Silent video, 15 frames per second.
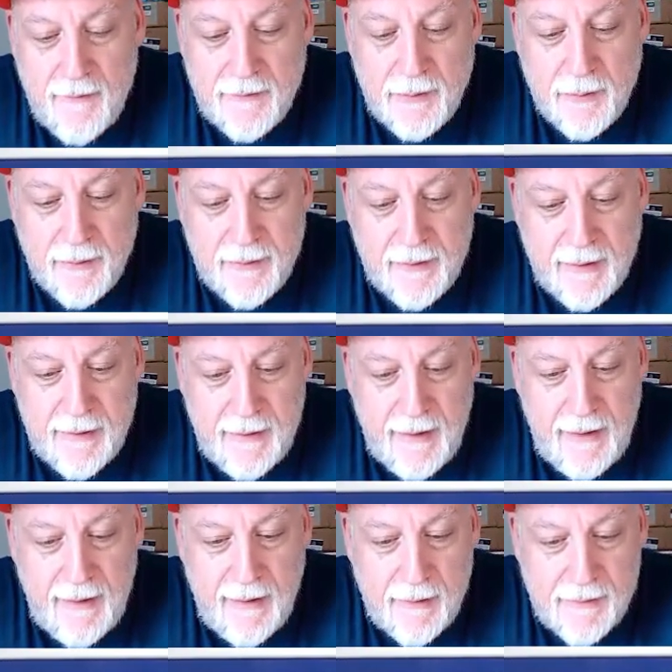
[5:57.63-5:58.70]
are really
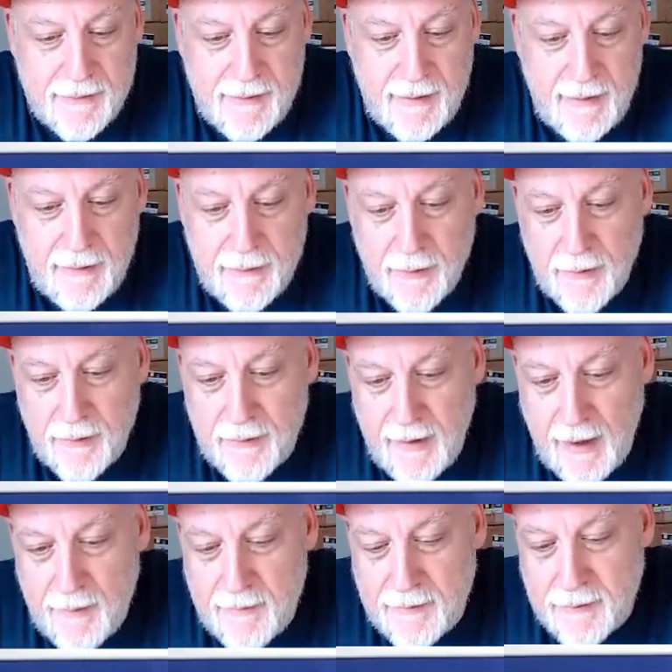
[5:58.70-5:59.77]
clean. I don't see any dirt or
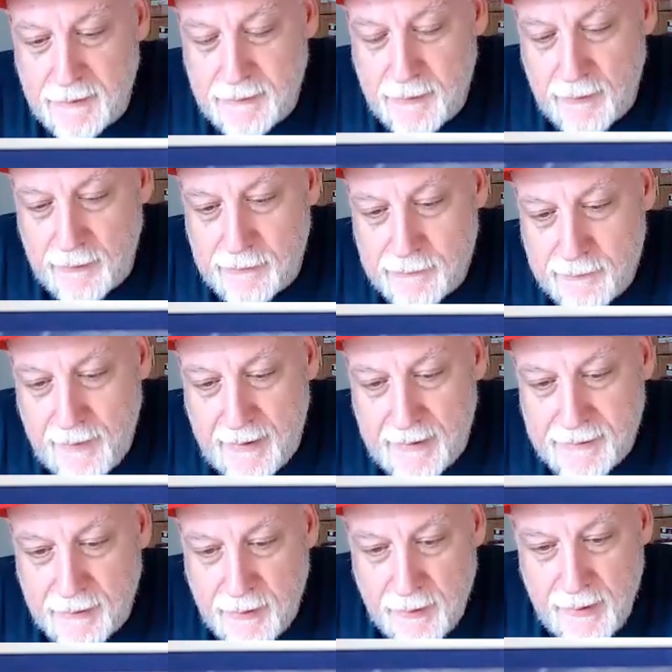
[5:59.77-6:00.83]
damage or
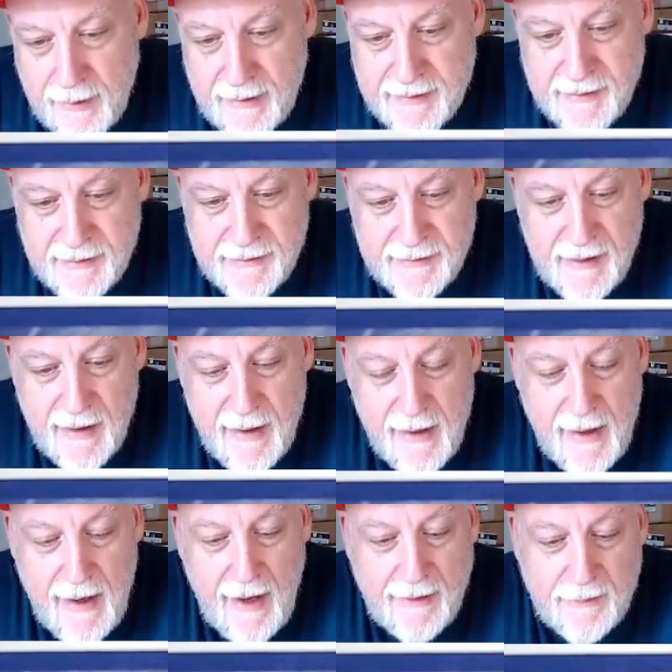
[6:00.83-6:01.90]
bends or creases.
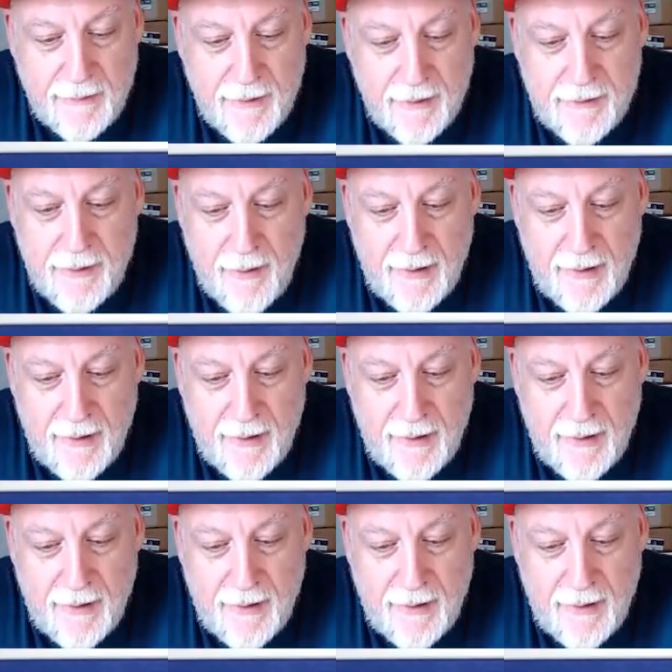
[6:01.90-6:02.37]
As we look to our